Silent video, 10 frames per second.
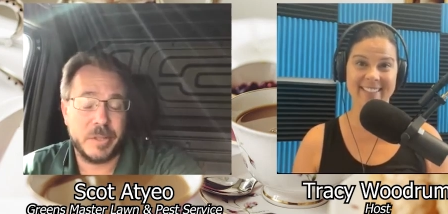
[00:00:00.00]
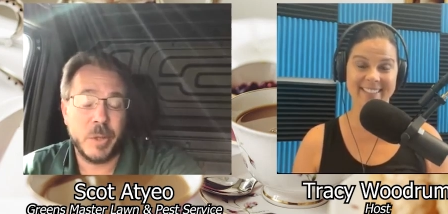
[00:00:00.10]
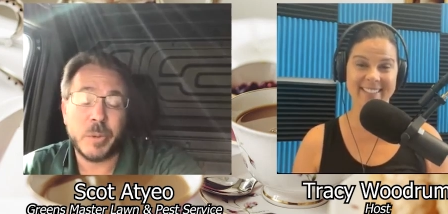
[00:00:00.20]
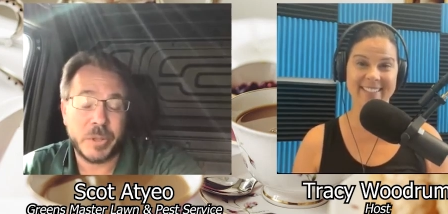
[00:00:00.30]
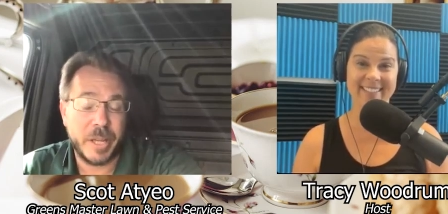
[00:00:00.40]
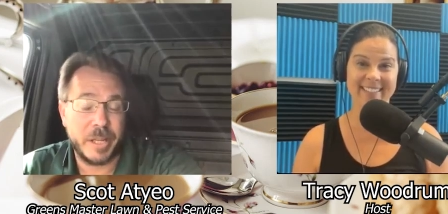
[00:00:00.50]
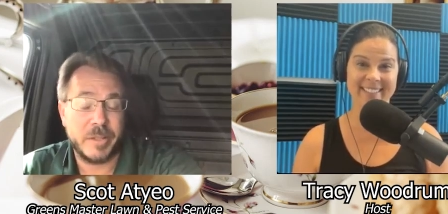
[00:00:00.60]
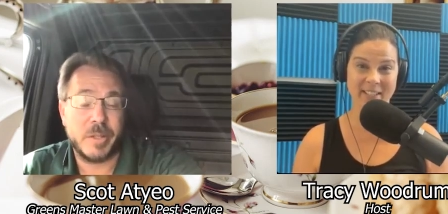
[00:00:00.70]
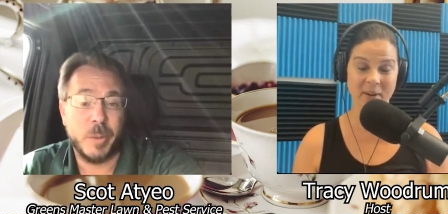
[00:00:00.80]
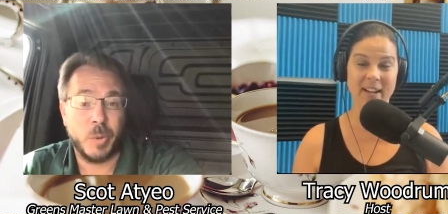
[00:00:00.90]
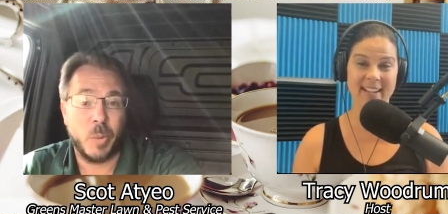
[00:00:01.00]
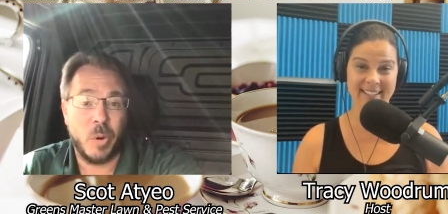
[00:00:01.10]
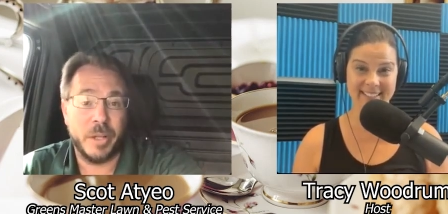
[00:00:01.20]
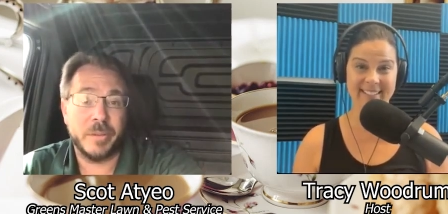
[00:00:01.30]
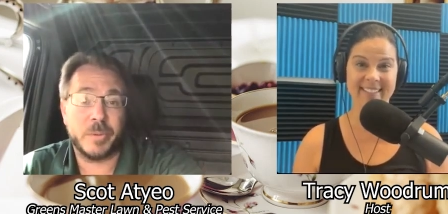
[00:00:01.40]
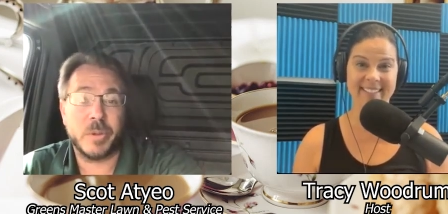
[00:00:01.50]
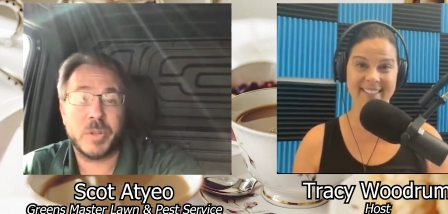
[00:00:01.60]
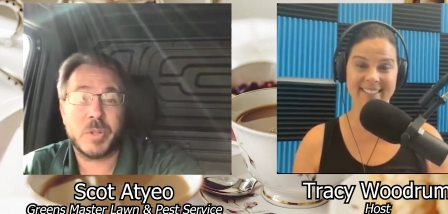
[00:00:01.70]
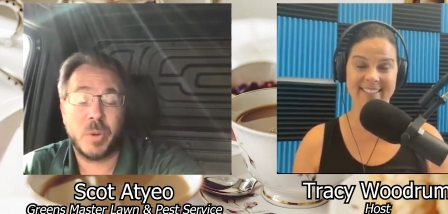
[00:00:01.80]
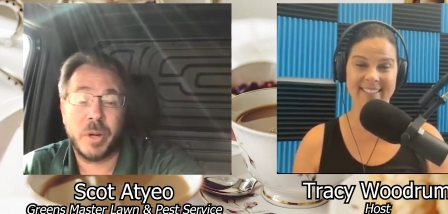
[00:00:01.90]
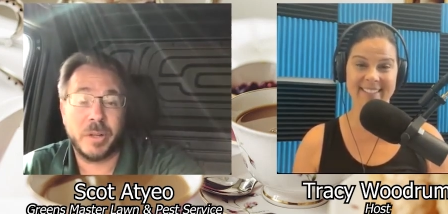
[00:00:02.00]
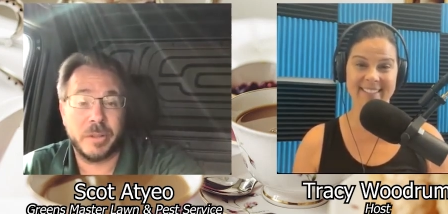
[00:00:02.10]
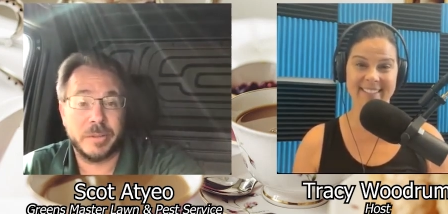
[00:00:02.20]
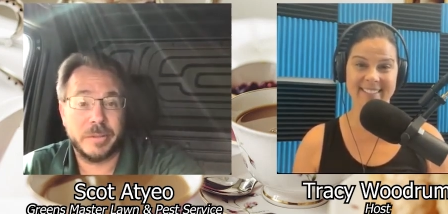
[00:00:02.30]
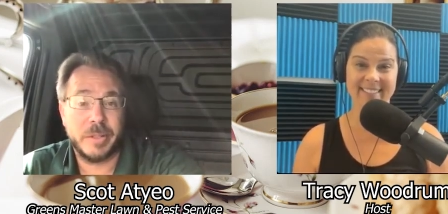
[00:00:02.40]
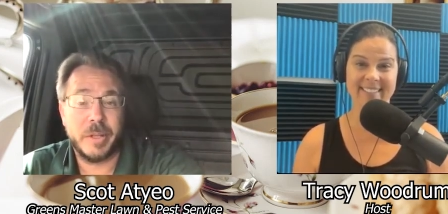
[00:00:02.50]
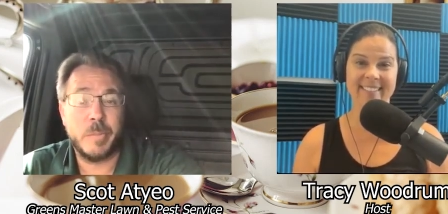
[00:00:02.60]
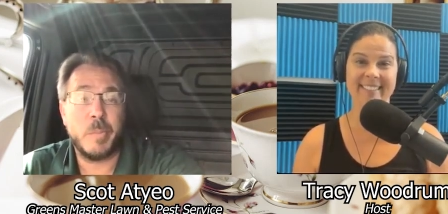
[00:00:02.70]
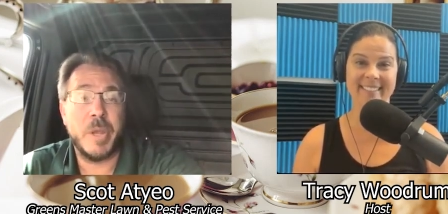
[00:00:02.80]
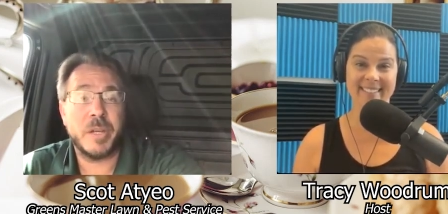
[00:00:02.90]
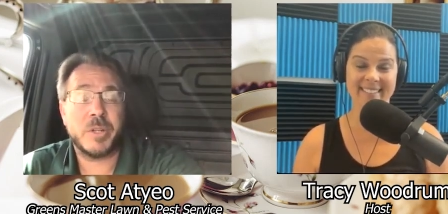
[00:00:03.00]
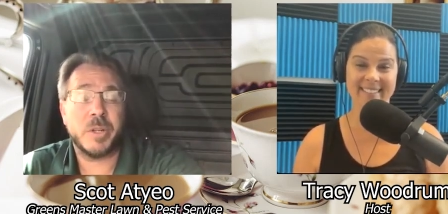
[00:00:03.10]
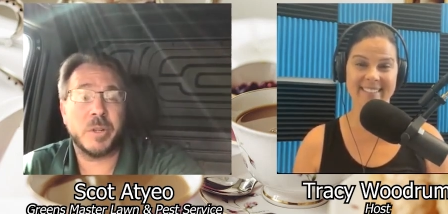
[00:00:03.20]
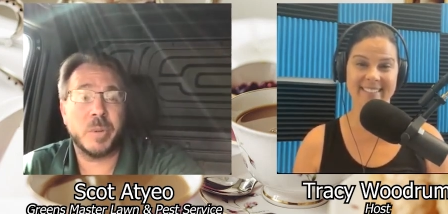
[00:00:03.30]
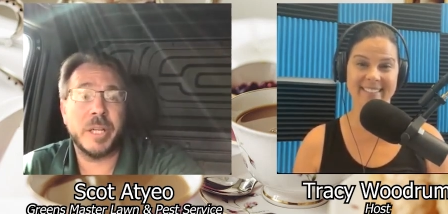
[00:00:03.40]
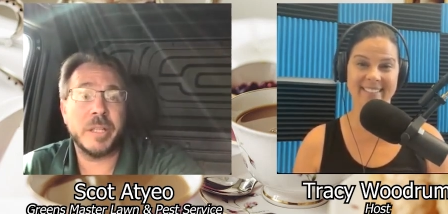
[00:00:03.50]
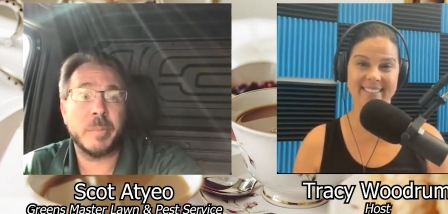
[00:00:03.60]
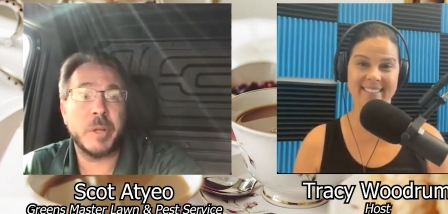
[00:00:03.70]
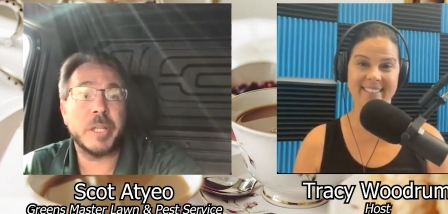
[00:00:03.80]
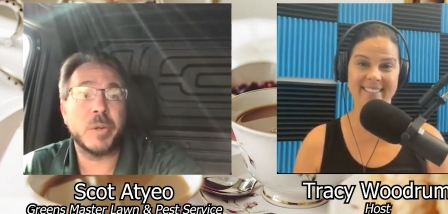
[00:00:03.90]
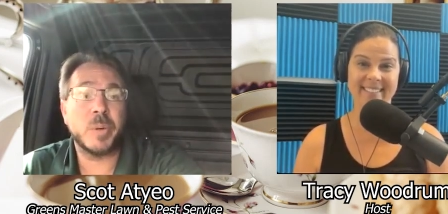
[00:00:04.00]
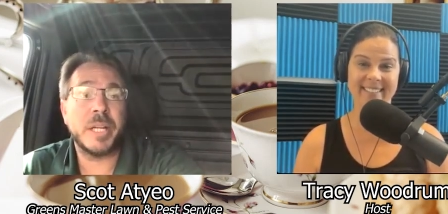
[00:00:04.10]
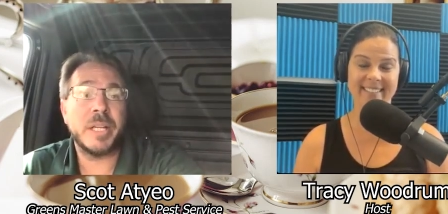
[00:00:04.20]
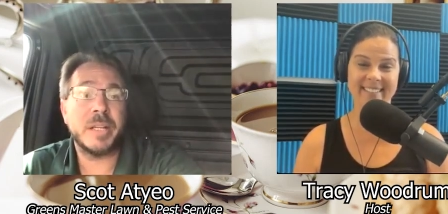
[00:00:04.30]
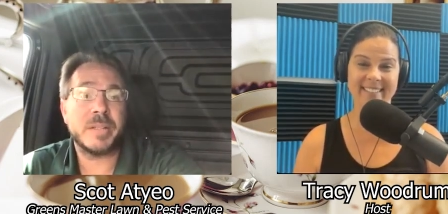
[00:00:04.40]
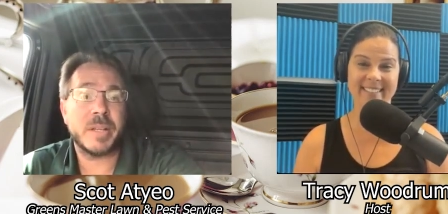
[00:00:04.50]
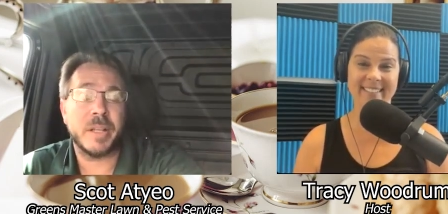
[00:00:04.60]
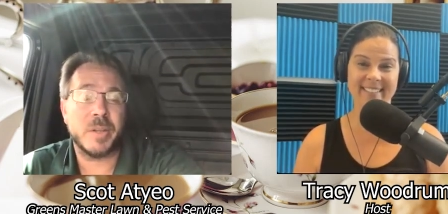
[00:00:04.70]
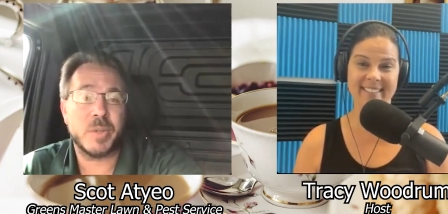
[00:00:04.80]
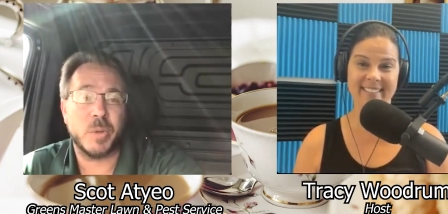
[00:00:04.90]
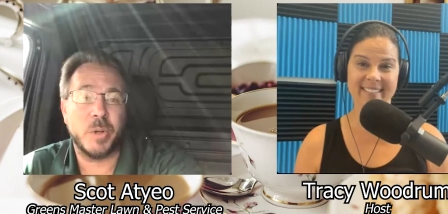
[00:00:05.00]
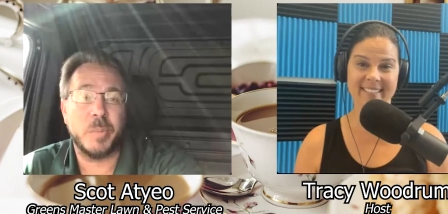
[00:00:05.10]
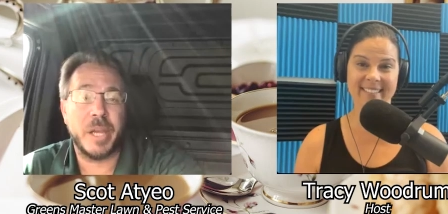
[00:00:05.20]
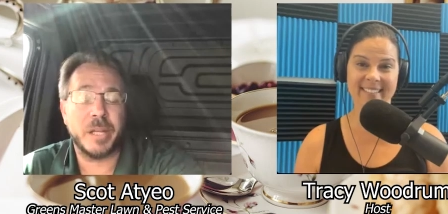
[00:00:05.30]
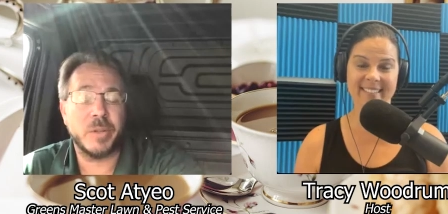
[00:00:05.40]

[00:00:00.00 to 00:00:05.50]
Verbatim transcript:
Speaker 1: uh, okay. two things. Number okay. one, for the soil, make sure you're reading the ingredients on the soil bag.